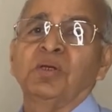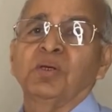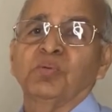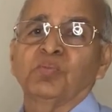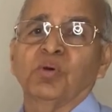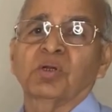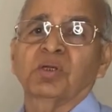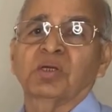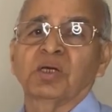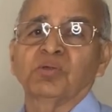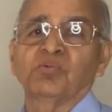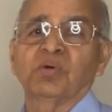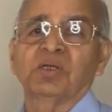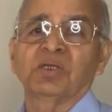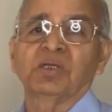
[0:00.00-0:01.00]
for
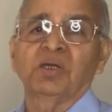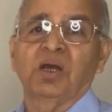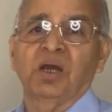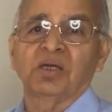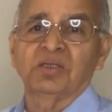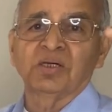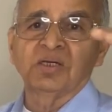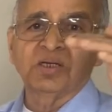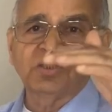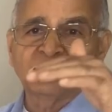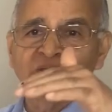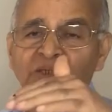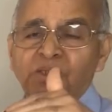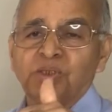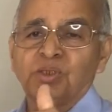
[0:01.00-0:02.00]
converting others
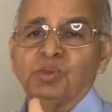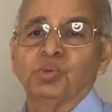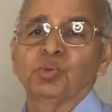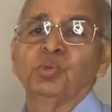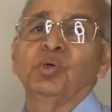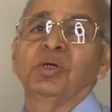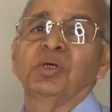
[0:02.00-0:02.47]
into